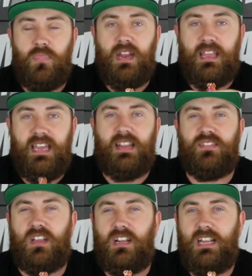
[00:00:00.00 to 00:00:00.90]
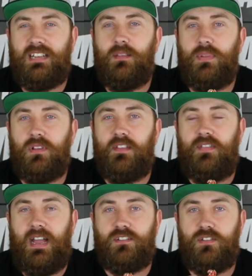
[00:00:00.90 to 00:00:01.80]
but again, it's a collectability
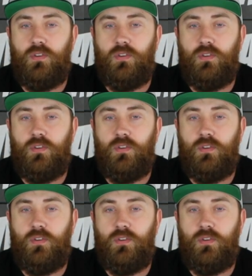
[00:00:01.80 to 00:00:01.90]
factor.